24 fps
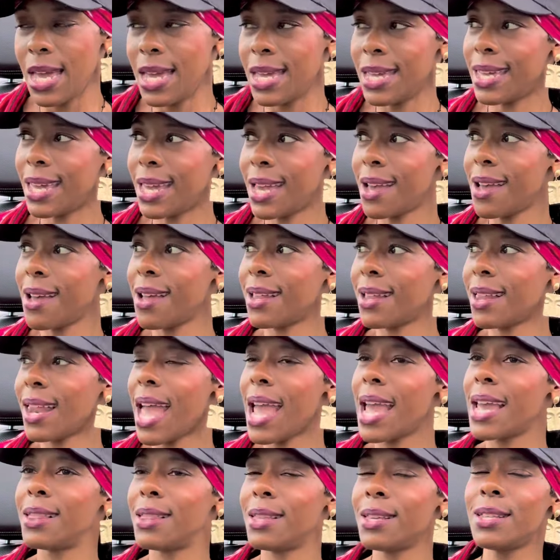Yeah,
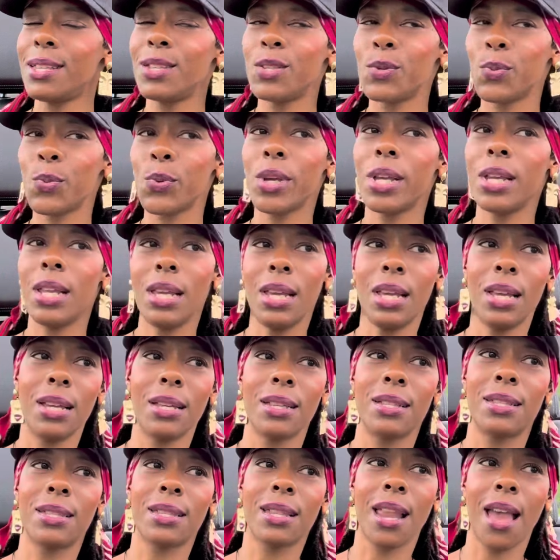like this reading
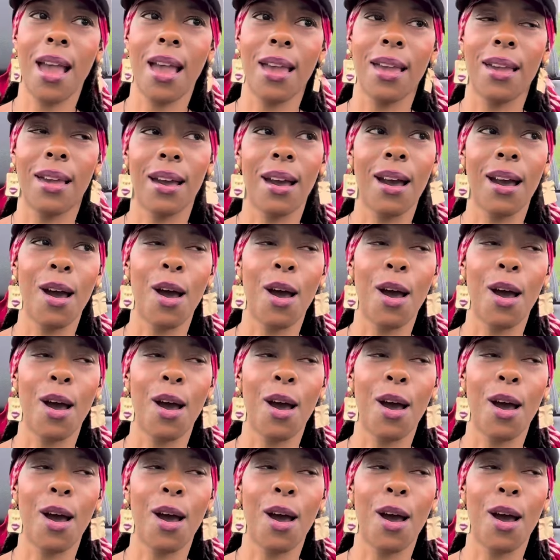is like